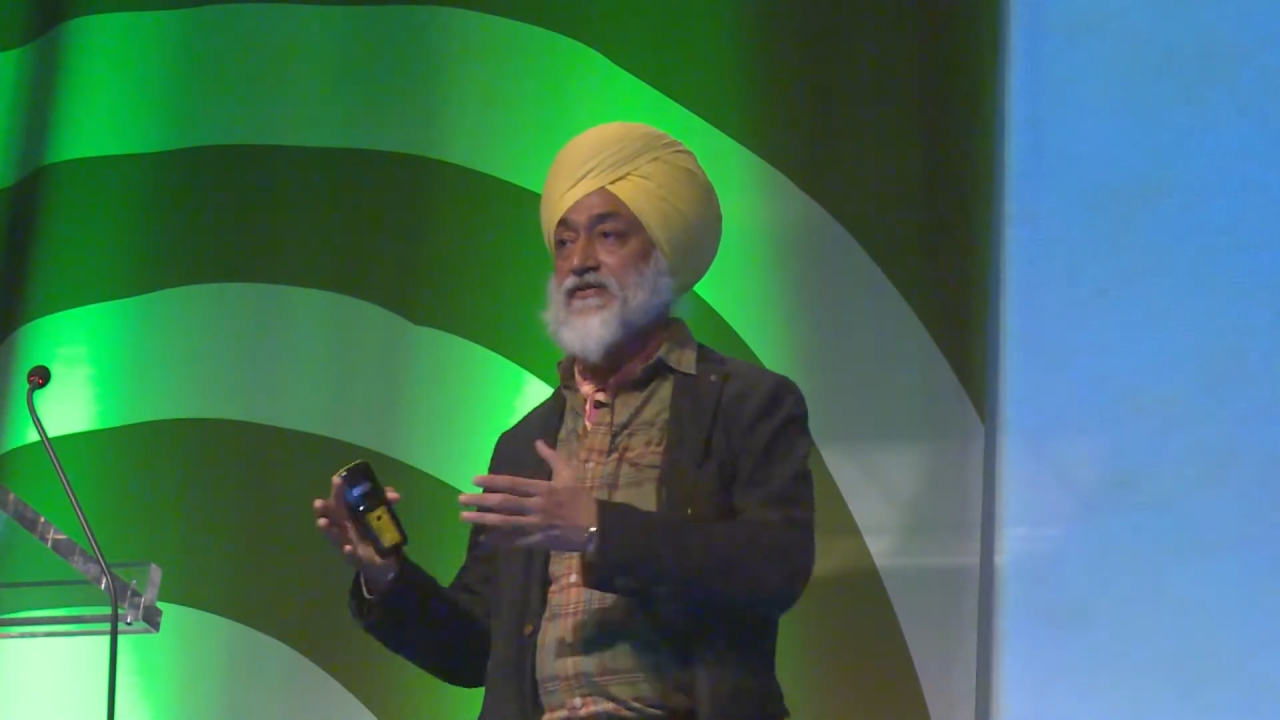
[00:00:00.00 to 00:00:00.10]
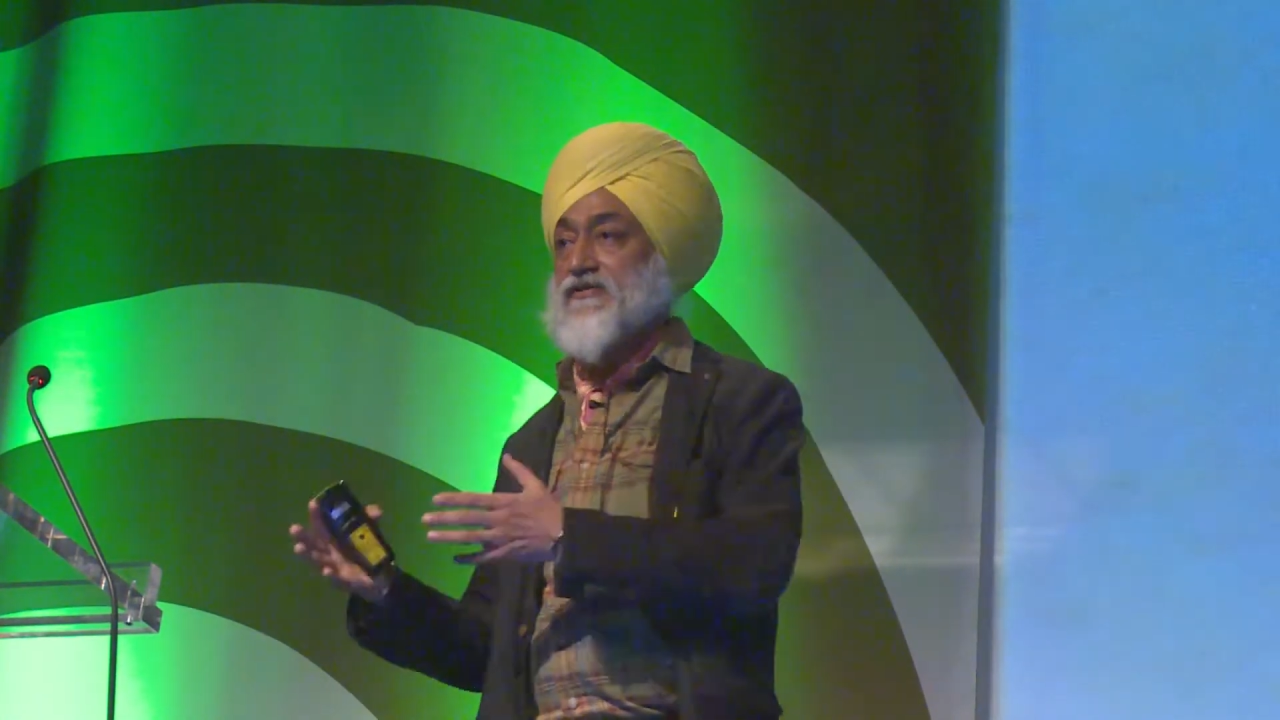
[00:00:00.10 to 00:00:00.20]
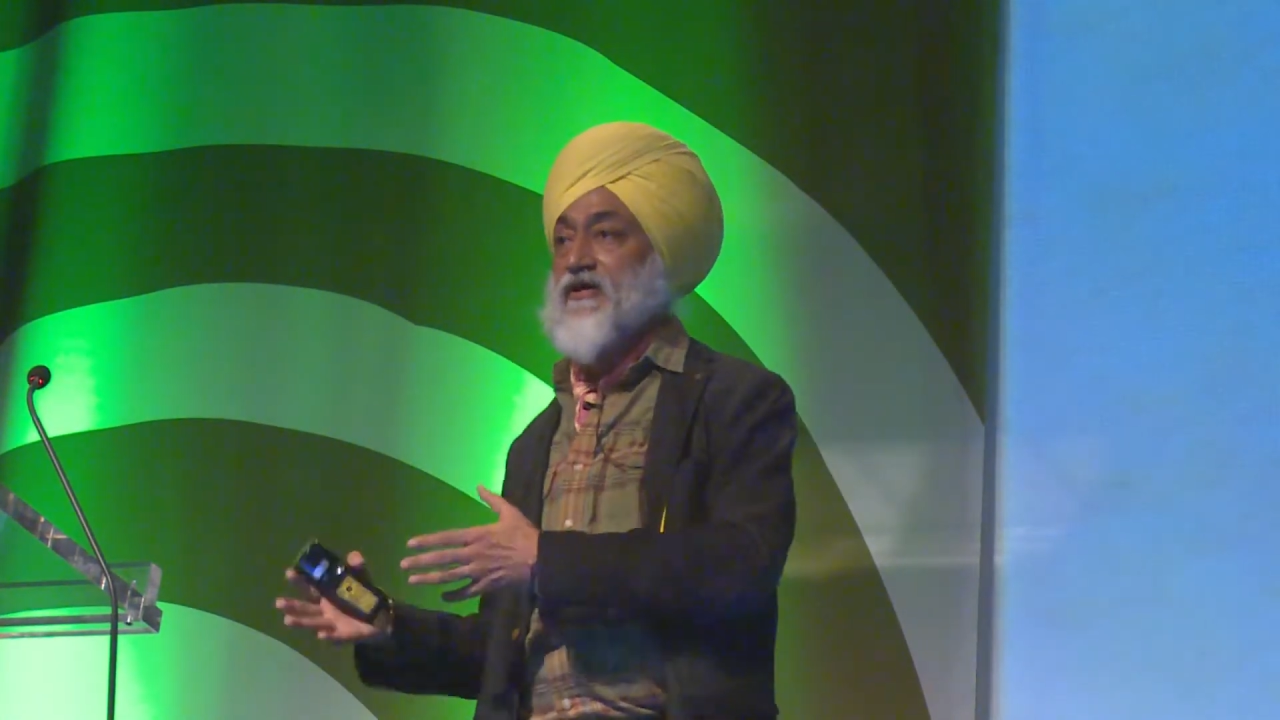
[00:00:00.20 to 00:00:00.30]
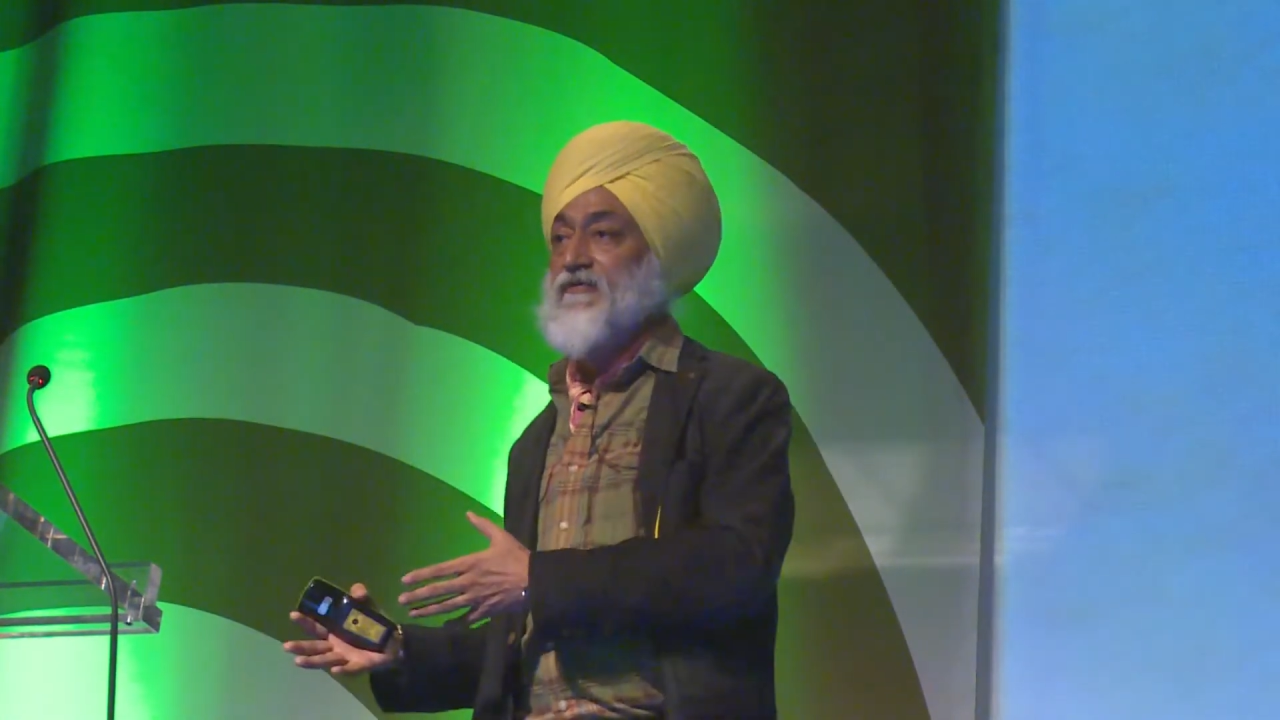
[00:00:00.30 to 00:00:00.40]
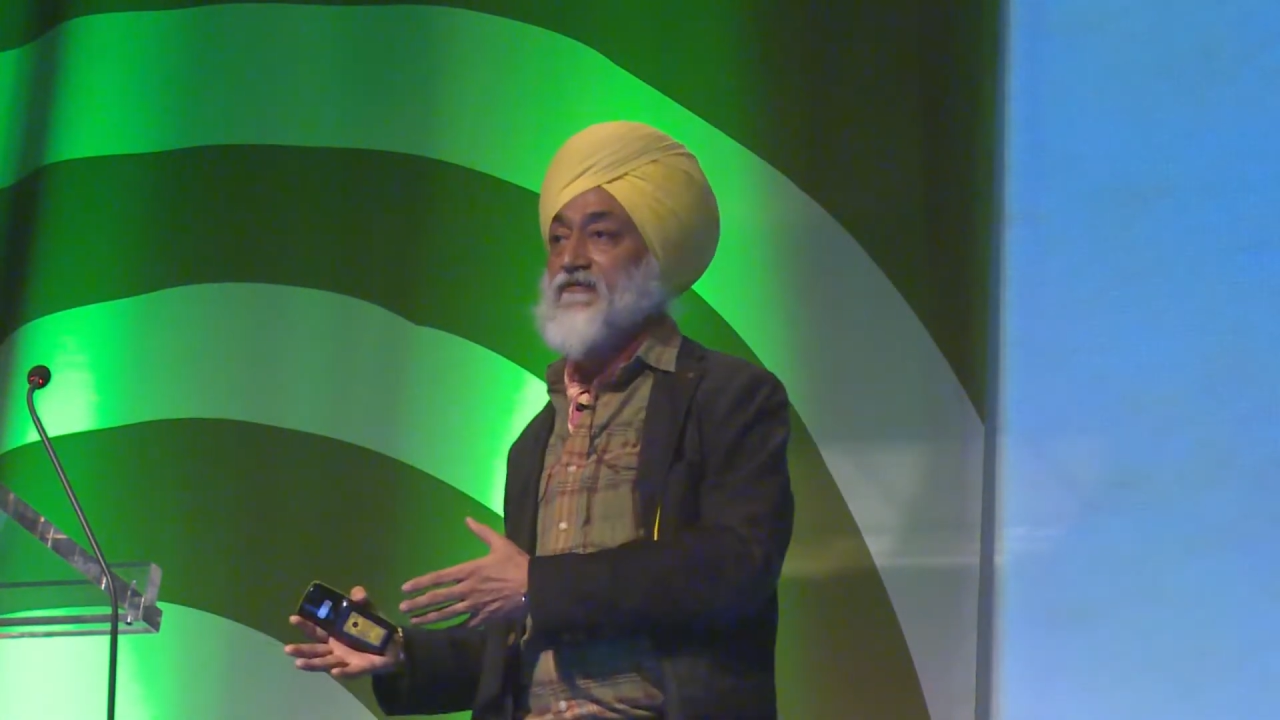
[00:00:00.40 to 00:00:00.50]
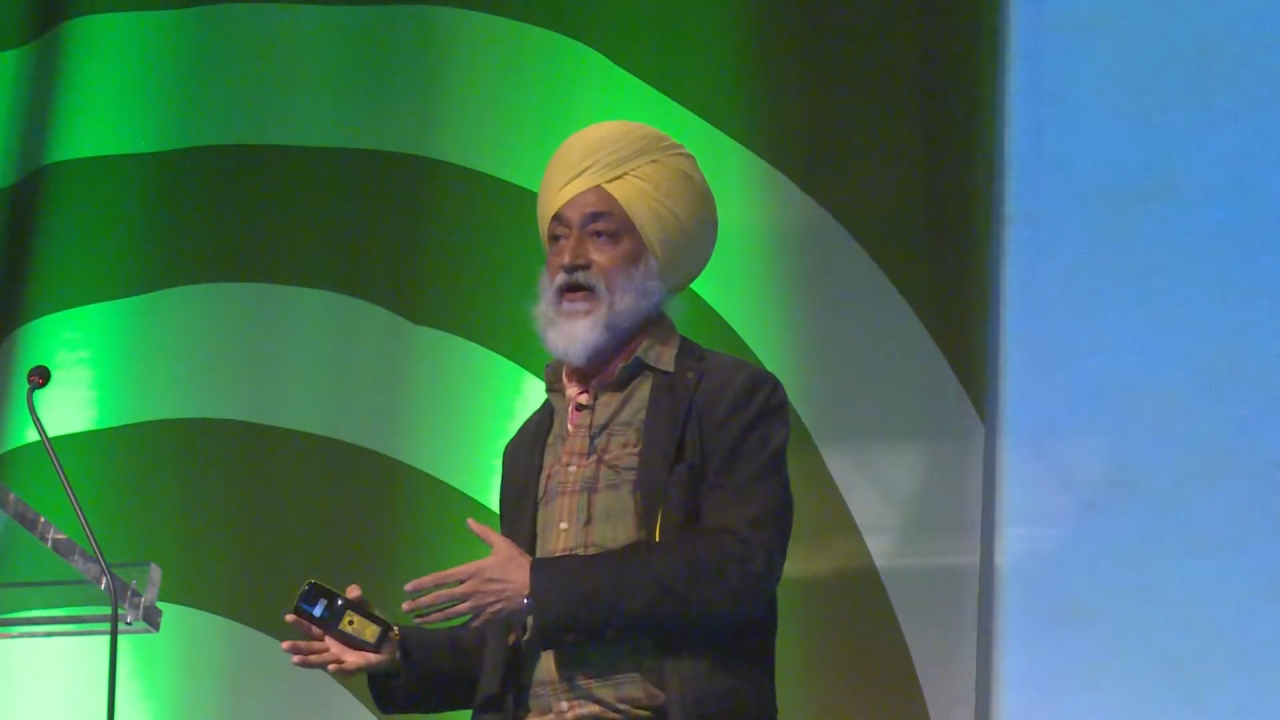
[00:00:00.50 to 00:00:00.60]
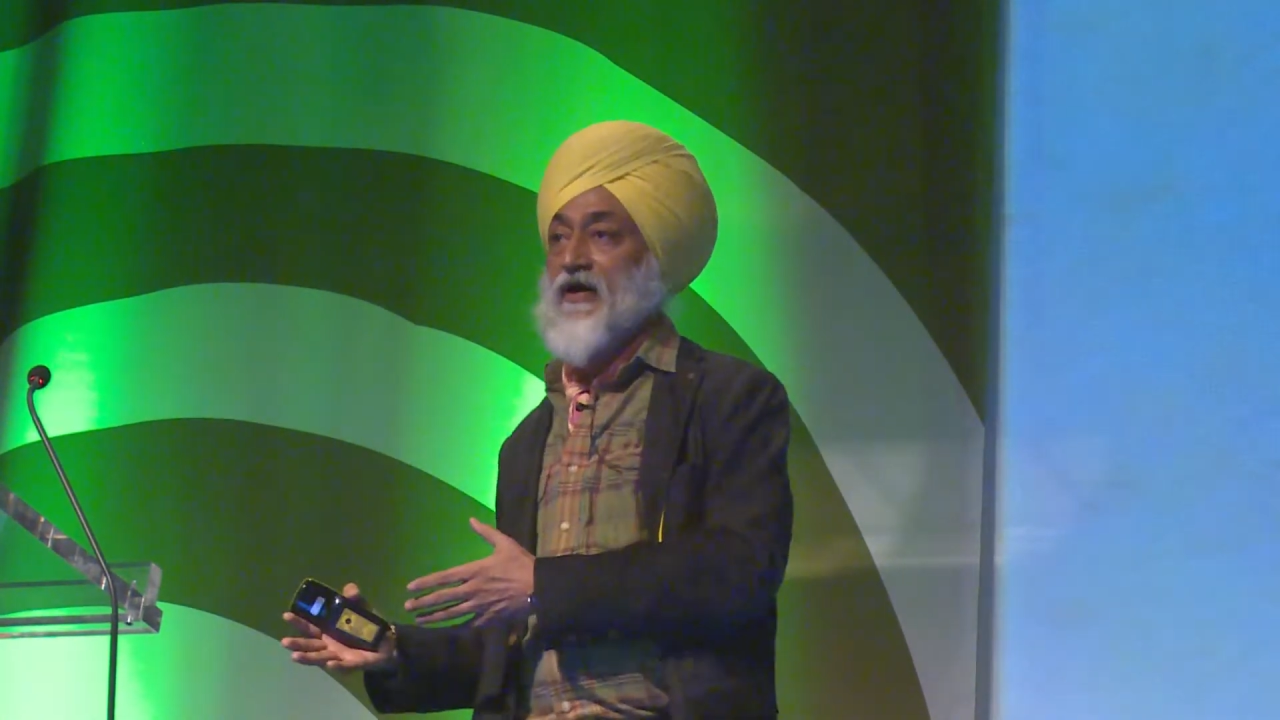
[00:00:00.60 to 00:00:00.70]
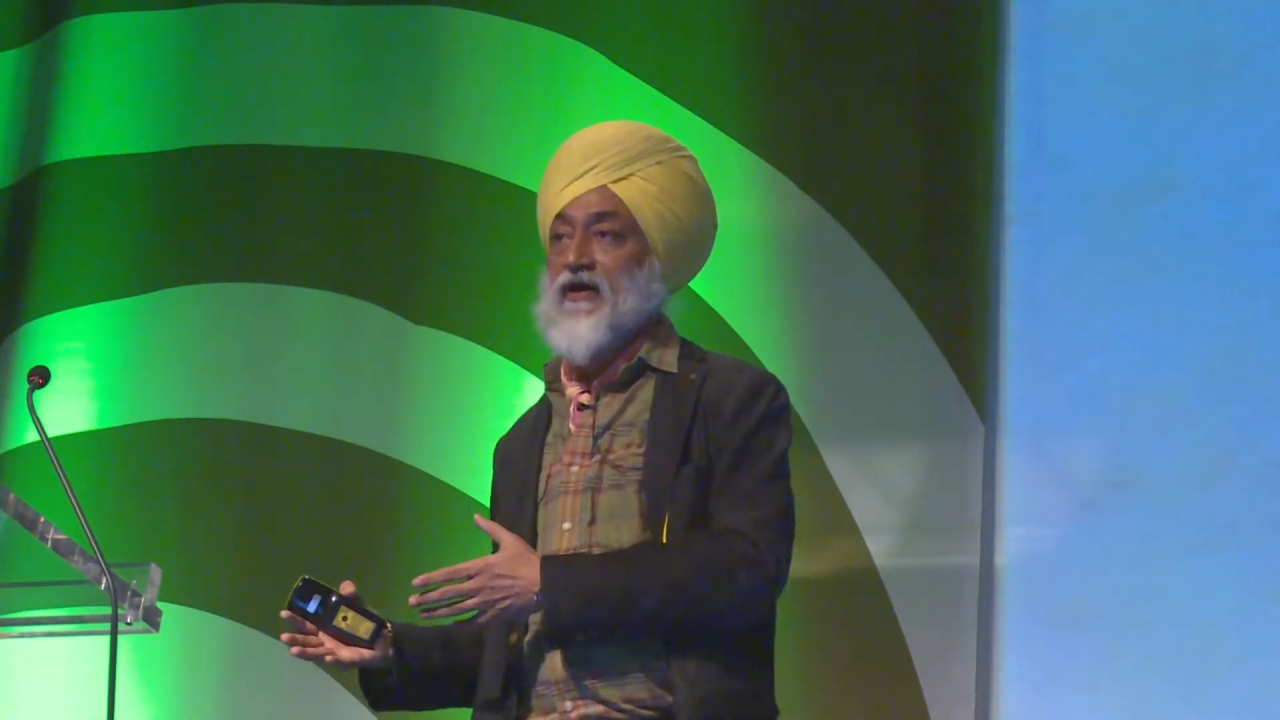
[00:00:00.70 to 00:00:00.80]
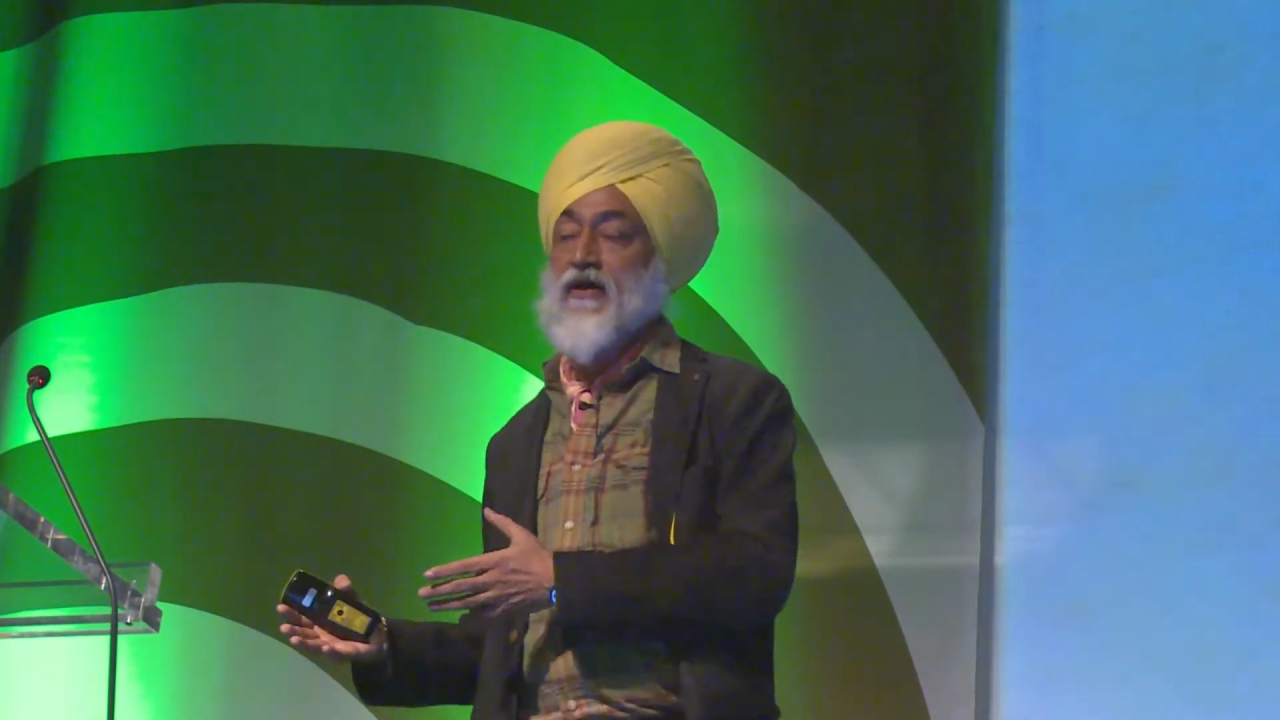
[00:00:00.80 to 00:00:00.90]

certify